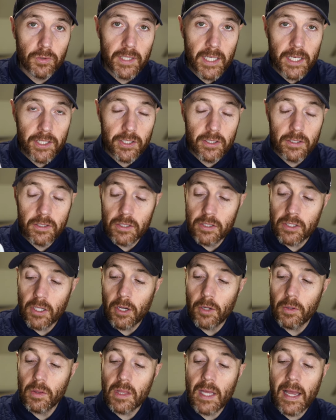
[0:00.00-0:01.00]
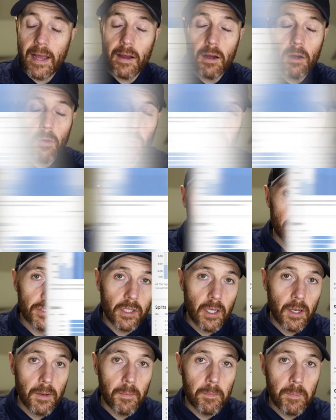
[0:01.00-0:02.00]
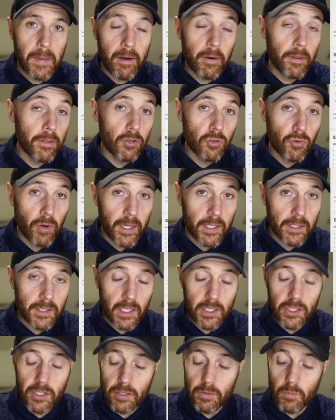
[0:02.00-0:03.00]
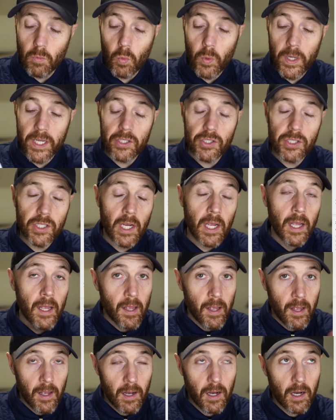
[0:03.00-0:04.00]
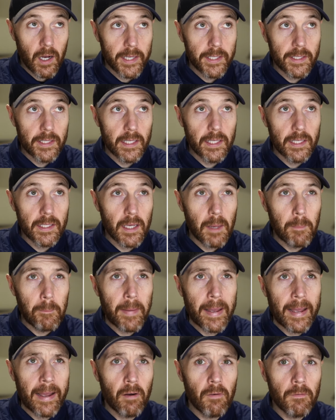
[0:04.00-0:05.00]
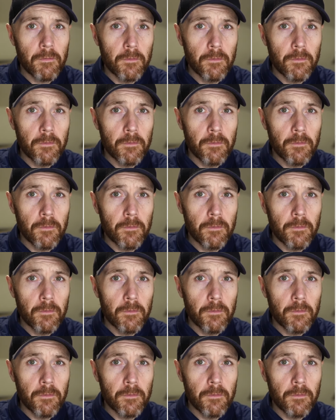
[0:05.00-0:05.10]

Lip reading: session. So that was a marathon training session, which I did about